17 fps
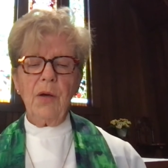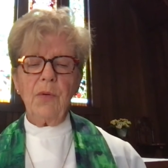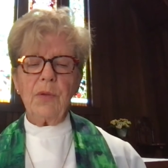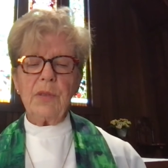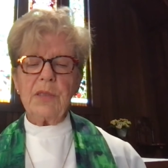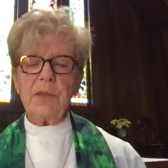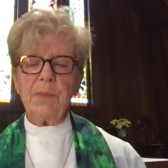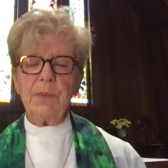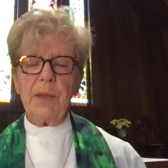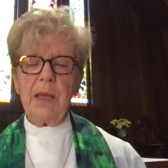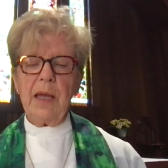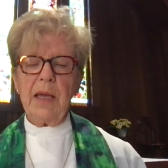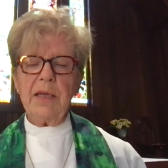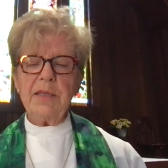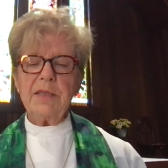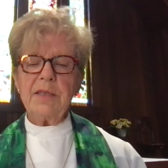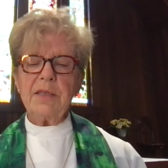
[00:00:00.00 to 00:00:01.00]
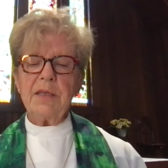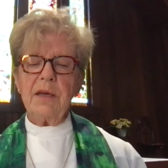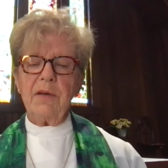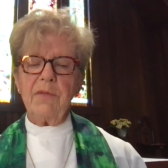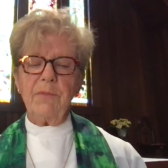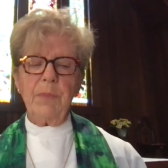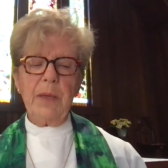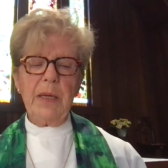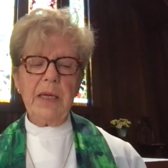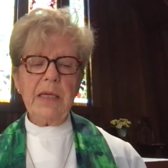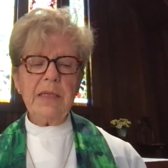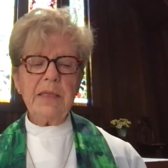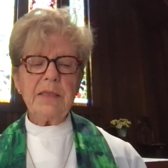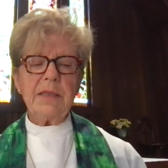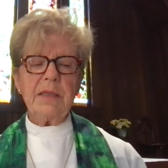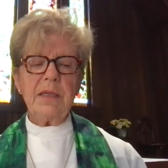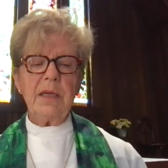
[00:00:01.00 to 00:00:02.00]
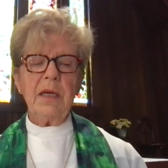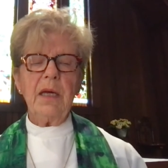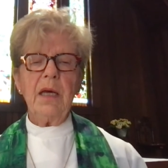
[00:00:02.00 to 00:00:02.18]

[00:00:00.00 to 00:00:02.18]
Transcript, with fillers: was a place of peace